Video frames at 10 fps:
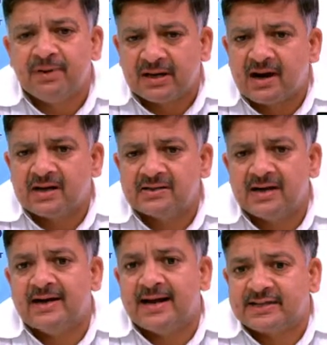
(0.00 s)
because
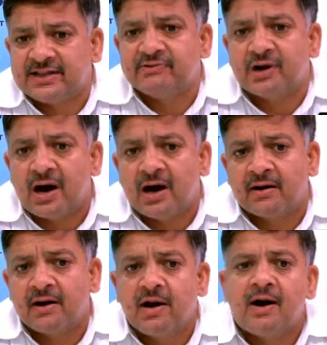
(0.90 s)
adhesives
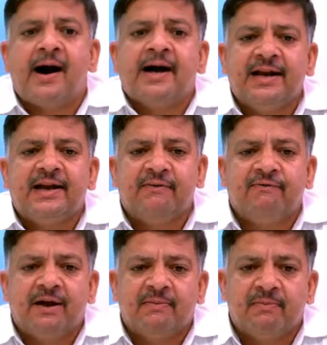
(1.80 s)
are highly
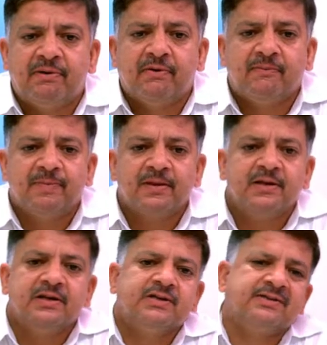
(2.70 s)
inflammable.
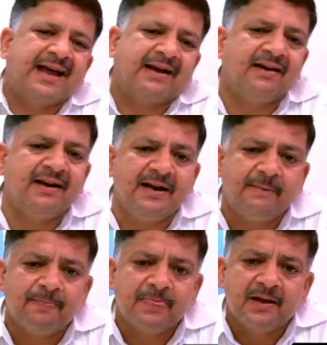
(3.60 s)

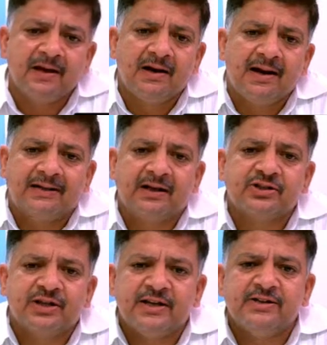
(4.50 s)
Secondly, leather
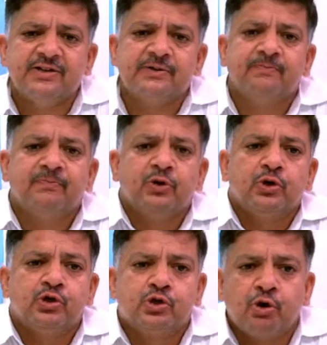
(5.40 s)
skins
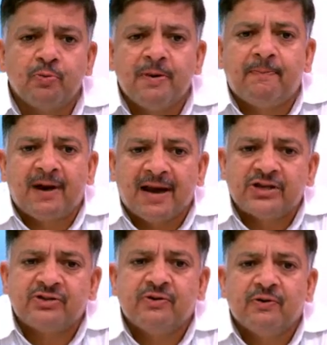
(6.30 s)
should be
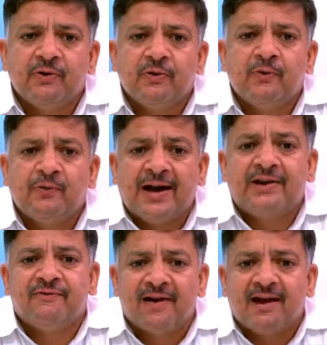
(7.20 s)
placed
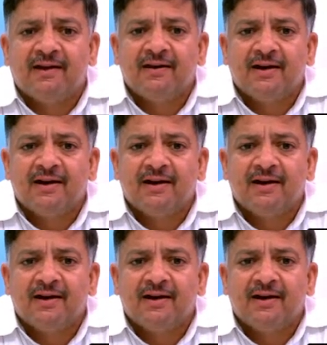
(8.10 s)
very well,